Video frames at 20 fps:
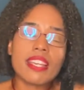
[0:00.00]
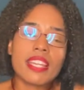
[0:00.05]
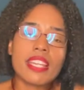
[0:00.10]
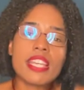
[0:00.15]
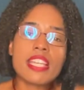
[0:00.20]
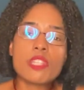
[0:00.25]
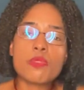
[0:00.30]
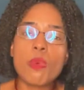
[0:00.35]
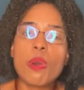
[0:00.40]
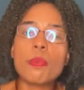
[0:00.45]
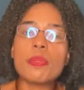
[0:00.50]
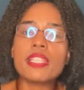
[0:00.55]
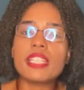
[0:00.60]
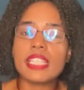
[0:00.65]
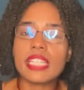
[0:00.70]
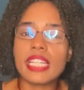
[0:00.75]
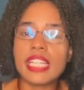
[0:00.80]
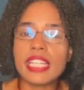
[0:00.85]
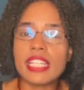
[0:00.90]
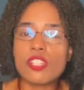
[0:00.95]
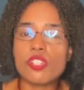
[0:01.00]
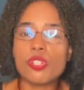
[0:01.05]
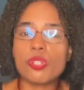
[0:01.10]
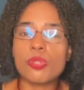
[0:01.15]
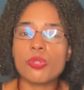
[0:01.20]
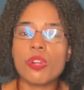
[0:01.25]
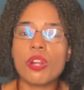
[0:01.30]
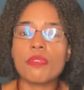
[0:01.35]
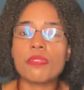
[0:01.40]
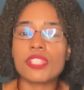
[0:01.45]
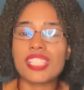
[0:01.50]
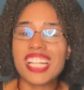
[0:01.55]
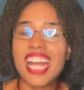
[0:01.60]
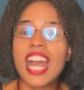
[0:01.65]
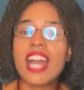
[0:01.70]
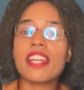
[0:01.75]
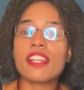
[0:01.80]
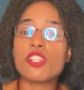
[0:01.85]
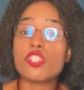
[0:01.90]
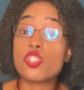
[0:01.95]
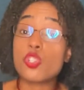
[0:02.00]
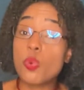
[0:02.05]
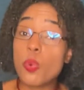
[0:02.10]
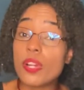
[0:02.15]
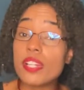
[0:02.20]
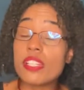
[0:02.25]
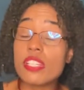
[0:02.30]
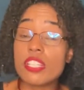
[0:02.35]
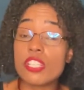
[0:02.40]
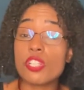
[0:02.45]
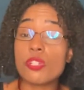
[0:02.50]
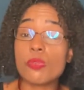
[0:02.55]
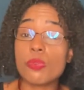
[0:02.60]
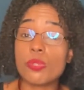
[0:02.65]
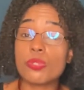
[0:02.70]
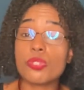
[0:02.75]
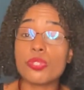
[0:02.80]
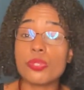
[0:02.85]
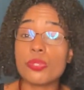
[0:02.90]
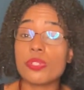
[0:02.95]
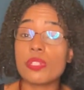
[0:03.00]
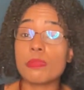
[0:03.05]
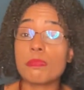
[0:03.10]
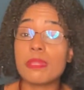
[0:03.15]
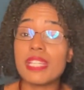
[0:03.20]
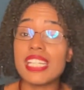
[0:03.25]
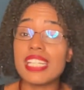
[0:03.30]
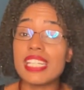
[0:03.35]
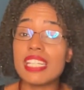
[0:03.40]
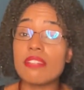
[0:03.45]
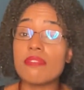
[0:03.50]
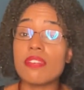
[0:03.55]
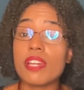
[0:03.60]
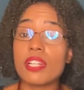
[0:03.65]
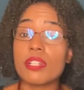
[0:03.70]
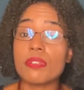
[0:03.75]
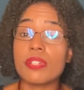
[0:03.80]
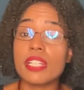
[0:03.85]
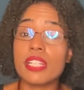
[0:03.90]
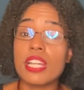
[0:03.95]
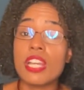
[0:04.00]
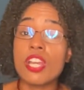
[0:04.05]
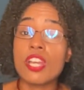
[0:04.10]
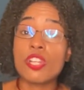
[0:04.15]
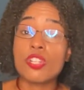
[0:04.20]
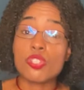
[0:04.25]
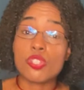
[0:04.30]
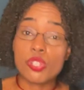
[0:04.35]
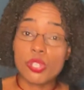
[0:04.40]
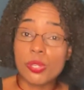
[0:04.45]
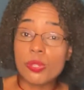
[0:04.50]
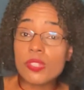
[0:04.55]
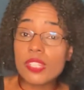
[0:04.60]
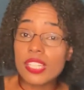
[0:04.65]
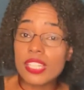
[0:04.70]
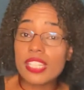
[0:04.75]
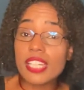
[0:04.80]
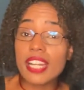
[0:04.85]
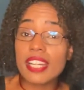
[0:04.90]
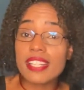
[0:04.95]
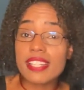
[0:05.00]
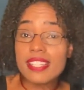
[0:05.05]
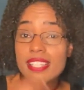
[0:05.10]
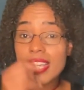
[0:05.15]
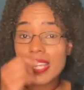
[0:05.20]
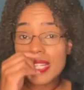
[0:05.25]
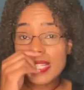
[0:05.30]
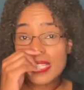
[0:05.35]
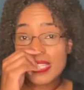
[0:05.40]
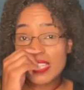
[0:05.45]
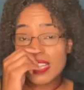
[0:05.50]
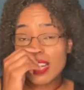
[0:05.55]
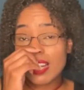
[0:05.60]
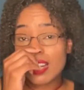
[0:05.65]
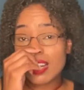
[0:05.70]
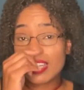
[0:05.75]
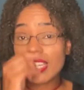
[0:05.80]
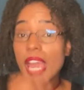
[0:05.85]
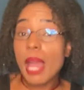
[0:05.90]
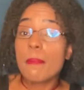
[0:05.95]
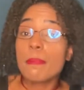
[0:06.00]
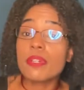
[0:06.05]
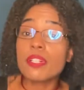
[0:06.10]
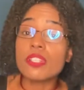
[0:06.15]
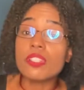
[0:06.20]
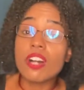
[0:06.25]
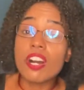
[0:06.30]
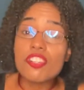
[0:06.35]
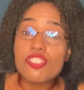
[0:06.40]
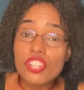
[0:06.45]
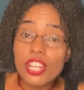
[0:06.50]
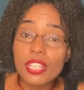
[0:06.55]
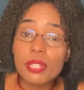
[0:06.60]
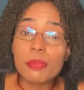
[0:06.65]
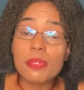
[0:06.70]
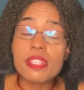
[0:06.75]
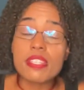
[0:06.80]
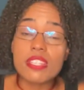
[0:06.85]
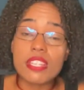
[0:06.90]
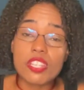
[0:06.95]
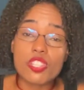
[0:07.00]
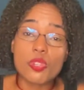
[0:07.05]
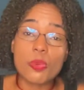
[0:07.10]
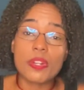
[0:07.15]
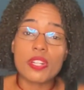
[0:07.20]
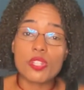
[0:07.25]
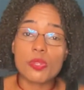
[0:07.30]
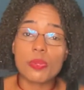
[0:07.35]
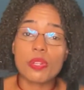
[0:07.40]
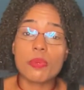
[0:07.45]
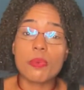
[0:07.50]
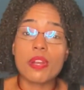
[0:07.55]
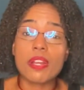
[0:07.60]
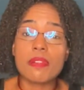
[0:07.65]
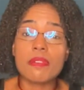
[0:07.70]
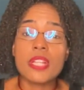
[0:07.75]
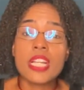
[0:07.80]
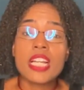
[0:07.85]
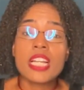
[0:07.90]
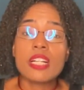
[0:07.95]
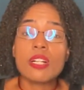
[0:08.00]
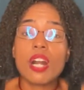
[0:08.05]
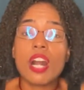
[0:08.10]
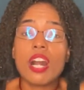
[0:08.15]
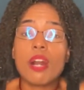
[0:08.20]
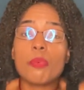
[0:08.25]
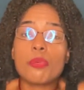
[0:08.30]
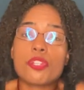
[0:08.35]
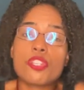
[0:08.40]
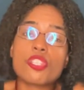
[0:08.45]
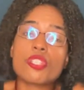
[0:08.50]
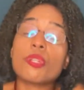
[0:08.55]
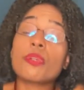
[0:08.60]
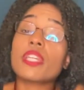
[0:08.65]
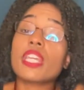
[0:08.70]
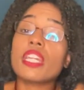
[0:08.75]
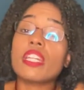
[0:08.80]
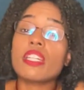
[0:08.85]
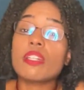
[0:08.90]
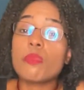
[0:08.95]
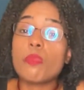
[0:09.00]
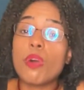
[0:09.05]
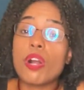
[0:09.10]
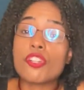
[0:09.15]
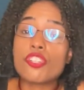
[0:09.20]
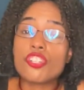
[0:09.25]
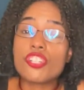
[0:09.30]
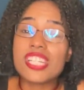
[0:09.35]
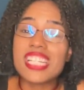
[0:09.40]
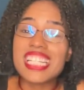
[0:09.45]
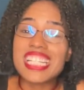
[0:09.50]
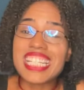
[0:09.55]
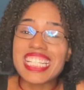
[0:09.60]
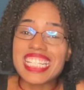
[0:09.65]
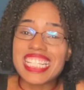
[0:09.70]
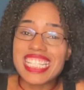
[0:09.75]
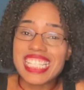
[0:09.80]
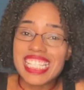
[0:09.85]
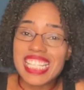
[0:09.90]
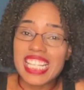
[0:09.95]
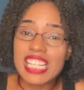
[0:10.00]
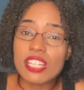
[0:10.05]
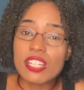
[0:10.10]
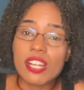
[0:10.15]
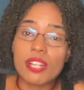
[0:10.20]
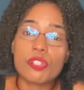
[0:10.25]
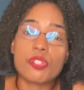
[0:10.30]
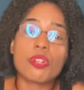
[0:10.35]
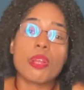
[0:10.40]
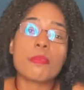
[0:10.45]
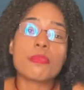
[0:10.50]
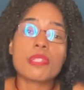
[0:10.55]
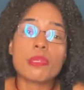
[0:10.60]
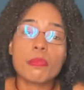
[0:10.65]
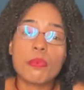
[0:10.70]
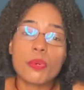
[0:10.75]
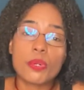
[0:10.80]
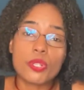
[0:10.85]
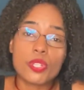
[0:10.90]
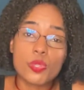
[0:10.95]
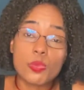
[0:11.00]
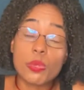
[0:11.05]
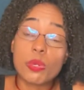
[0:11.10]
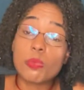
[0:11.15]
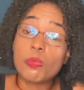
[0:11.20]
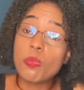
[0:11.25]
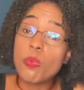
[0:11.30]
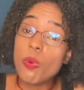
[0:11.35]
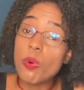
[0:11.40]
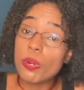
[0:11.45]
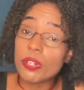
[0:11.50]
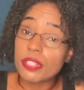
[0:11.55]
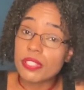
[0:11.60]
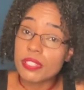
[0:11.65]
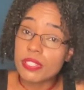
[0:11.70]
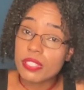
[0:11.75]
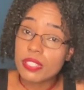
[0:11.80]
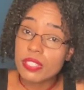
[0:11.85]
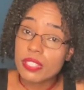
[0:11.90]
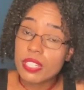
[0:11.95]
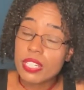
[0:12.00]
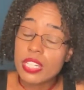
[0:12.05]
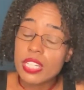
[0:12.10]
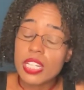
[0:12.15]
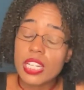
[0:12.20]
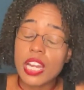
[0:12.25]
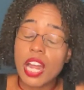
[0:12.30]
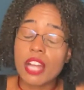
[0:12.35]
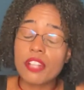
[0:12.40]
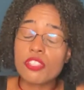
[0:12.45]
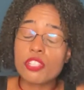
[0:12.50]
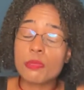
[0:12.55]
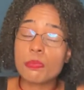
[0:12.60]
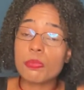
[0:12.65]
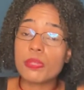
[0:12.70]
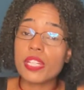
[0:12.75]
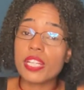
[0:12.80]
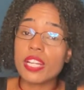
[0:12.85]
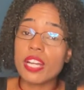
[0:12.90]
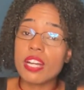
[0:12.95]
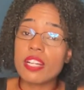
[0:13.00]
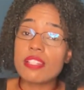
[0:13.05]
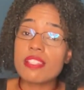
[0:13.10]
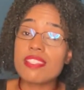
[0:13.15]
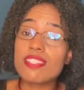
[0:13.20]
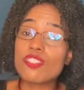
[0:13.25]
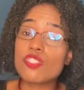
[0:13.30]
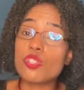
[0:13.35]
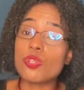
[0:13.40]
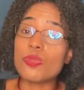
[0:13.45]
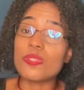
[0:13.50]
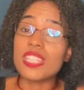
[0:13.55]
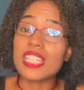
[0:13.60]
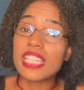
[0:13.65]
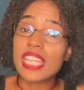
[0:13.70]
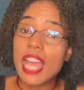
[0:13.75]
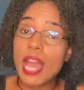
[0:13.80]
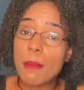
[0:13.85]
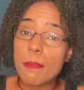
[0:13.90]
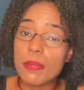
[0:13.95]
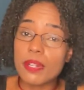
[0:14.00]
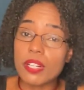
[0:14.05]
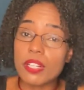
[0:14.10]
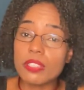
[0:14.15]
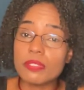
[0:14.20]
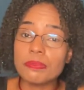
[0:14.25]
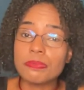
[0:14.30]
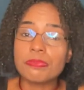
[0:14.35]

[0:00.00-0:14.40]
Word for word: is what would lead to a retired twenty-year-old New York P D veteran to the United States uh, Capitol on January sixth, twenty twenty-one, uh, which is located in Washington, D C Now, Trump supporters were warned not to bring guns to the Capitol.